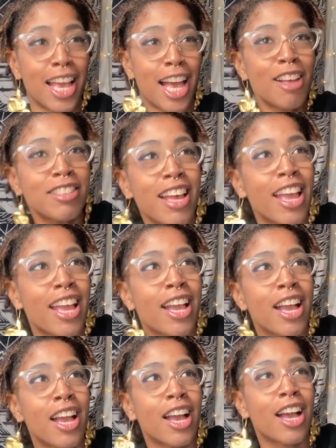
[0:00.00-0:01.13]
was like,
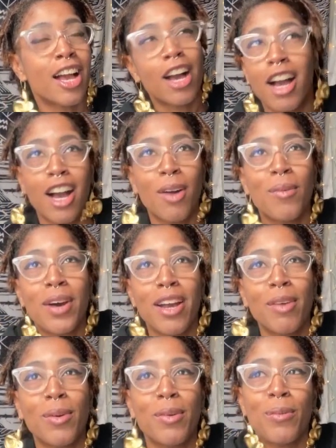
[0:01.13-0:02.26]
what,
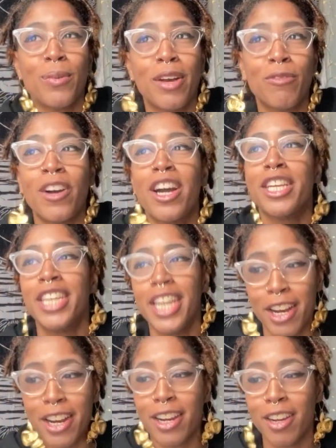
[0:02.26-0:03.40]
for a
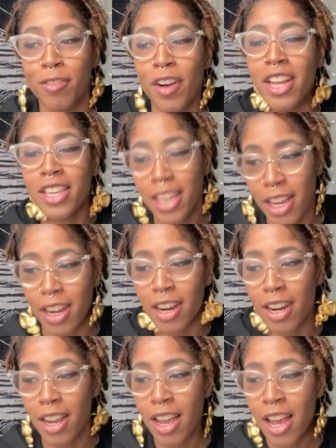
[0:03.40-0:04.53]
year.
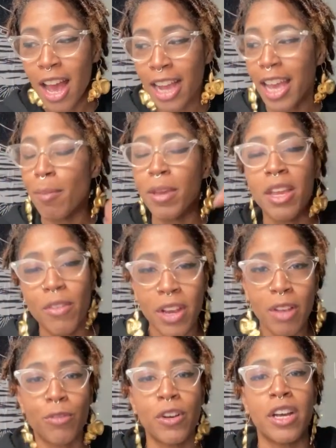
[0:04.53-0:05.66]
I kept
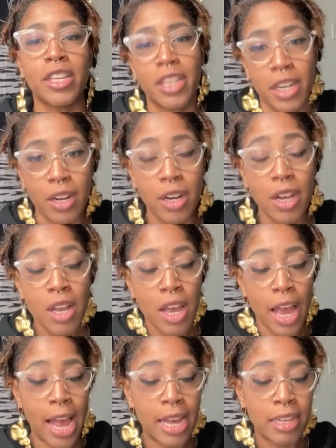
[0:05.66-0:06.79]
hearing for a year.
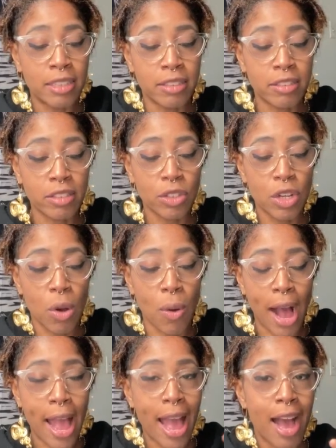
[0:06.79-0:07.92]
And
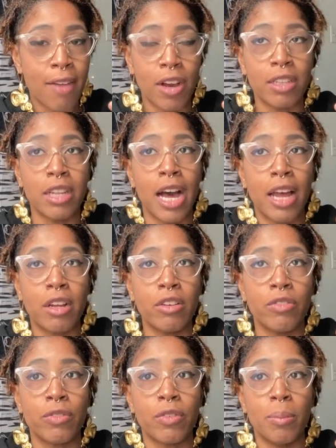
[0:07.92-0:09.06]
I have a lot
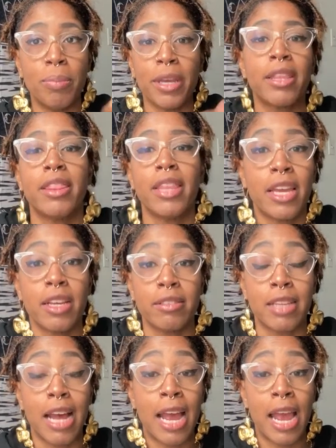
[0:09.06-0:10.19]
of big things
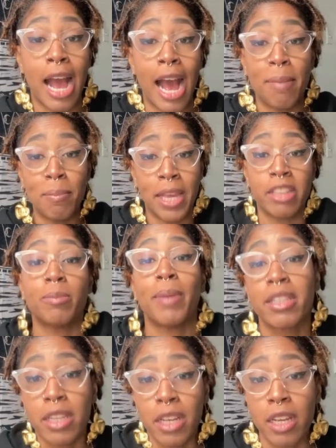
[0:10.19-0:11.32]
that I'm
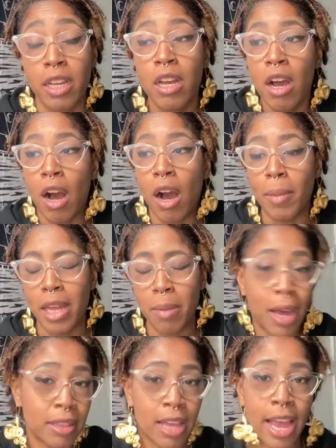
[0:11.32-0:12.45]
expecting in
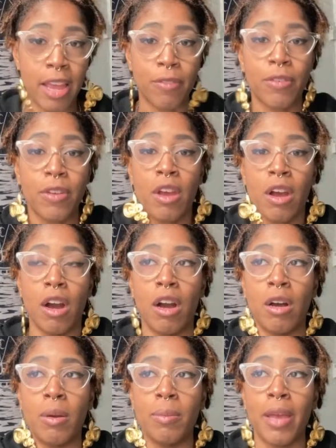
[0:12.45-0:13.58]
my life,
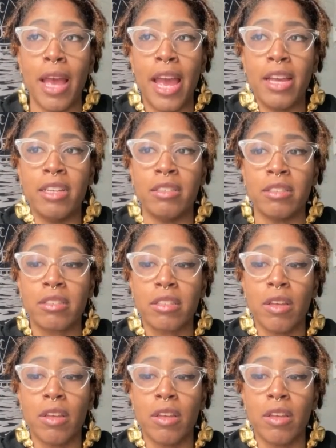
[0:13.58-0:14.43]
and